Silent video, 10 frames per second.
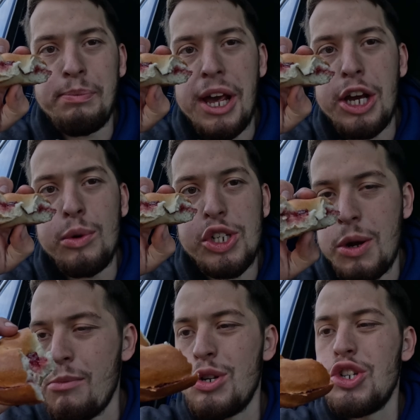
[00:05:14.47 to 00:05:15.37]
bagel with
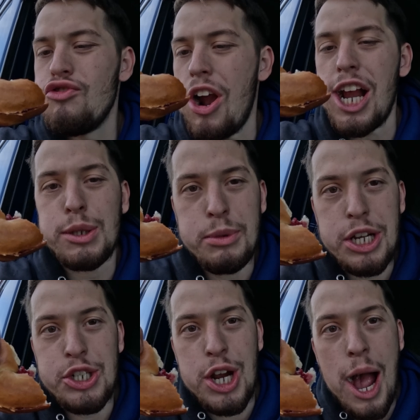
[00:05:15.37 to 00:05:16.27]
some
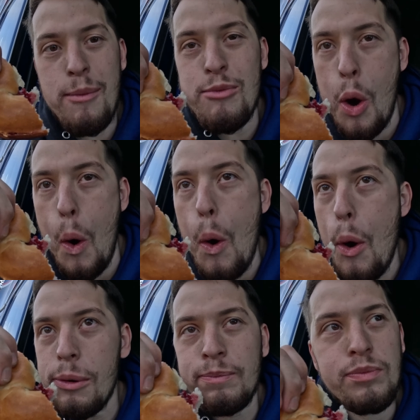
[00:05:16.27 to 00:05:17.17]
raspberry jam. Oh!